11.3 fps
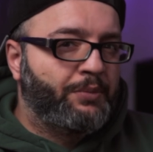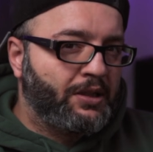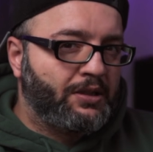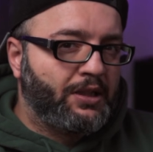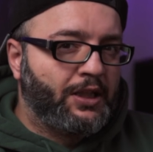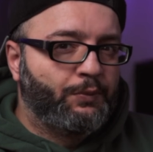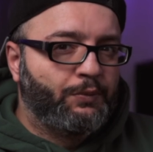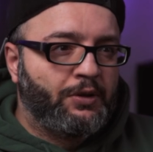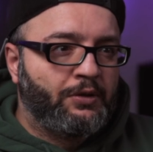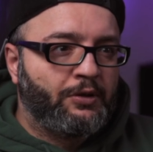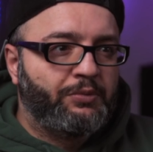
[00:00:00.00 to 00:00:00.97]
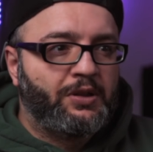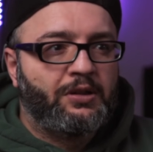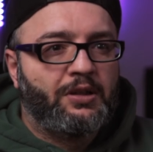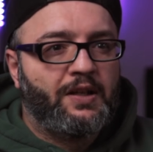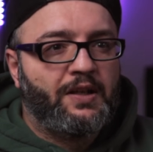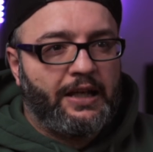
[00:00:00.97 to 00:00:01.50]
but it will not
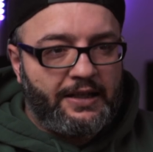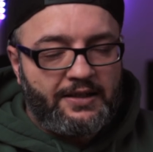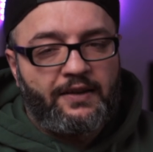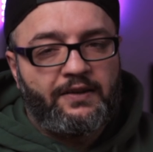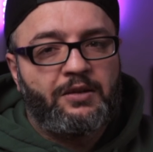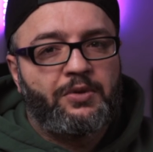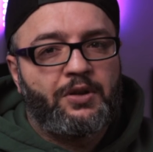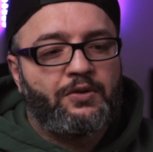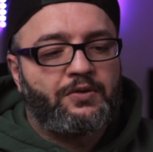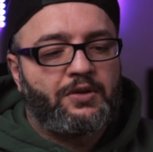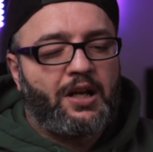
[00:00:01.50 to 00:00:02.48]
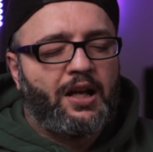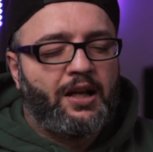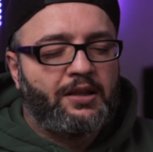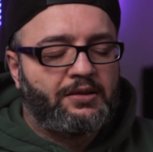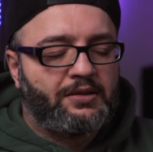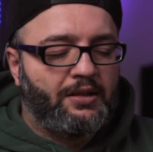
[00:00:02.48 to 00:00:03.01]
be easy, I think, because I
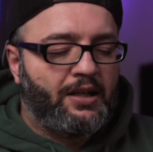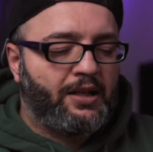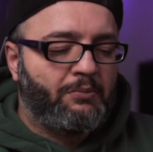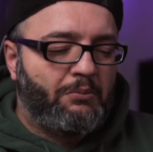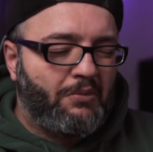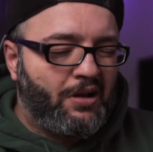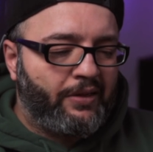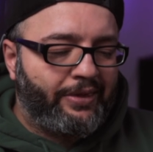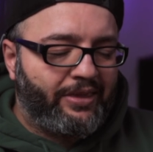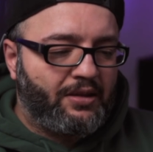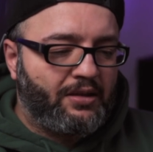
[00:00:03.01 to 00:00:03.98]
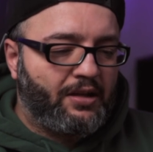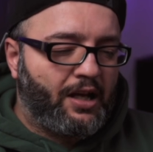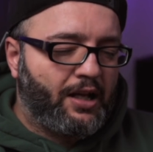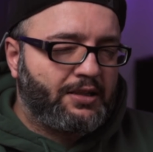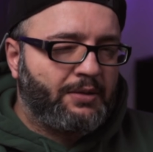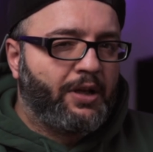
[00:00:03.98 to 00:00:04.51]
had like a month, I
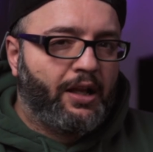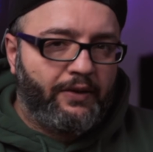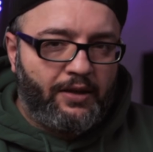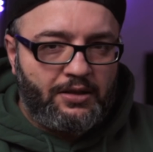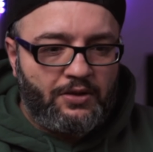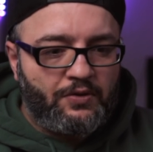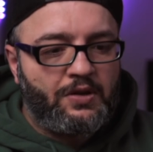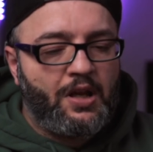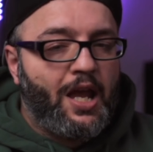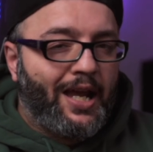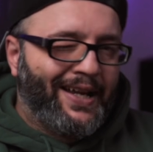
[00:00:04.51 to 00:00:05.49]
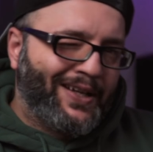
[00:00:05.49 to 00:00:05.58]
had some health issues and I